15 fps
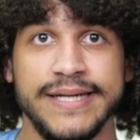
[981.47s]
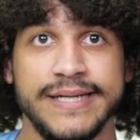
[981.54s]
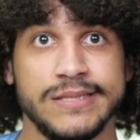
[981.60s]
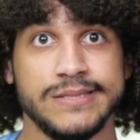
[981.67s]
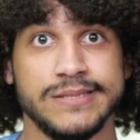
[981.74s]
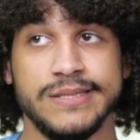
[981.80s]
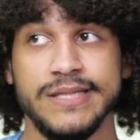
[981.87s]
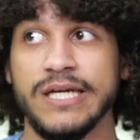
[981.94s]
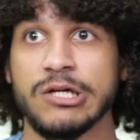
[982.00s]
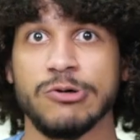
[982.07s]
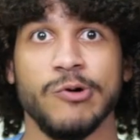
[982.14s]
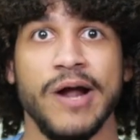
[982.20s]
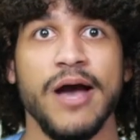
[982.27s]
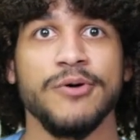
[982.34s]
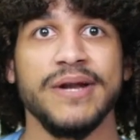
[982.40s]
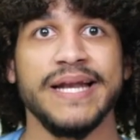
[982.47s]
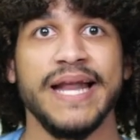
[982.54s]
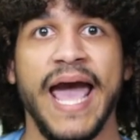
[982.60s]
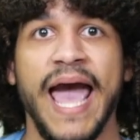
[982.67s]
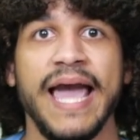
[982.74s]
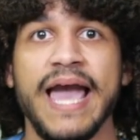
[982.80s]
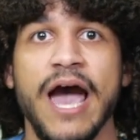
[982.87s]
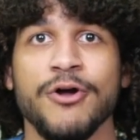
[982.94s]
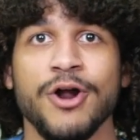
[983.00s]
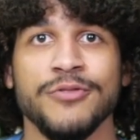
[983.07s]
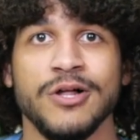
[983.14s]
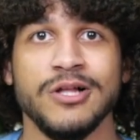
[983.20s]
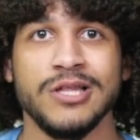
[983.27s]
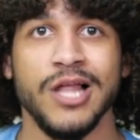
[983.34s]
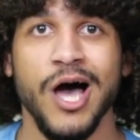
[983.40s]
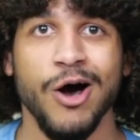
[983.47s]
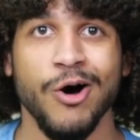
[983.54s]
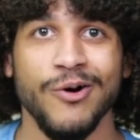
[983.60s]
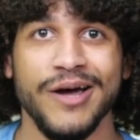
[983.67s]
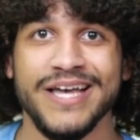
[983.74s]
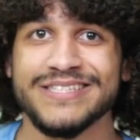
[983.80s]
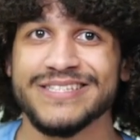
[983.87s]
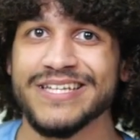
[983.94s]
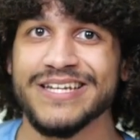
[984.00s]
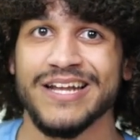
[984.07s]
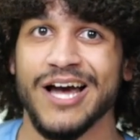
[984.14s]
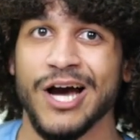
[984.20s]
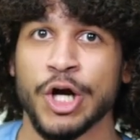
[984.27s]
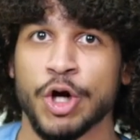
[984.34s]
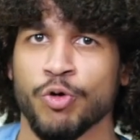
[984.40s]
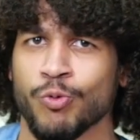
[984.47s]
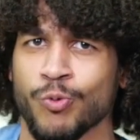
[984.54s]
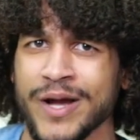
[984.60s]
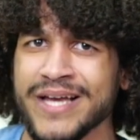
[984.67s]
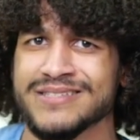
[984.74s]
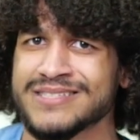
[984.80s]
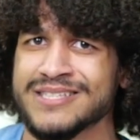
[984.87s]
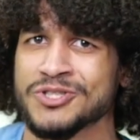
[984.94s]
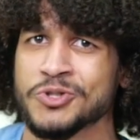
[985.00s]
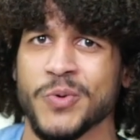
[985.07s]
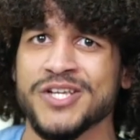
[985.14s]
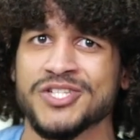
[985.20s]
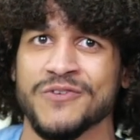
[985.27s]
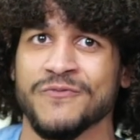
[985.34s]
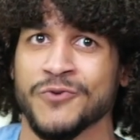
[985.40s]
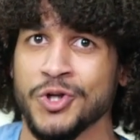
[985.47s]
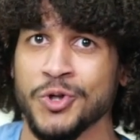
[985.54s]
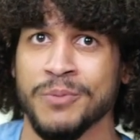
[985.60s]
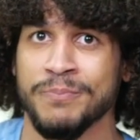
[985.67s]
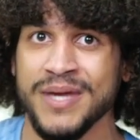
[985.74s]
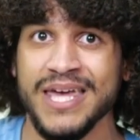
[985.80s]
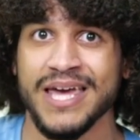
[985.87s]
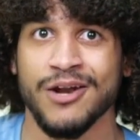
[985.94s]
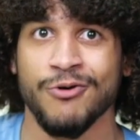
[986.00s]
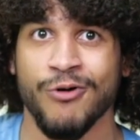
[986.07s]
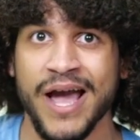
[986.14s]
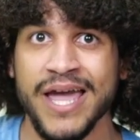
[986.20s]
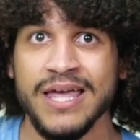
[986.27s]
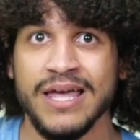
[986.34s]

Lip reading: sneak around and hang out on the low isn't a great situation for you to be in, right?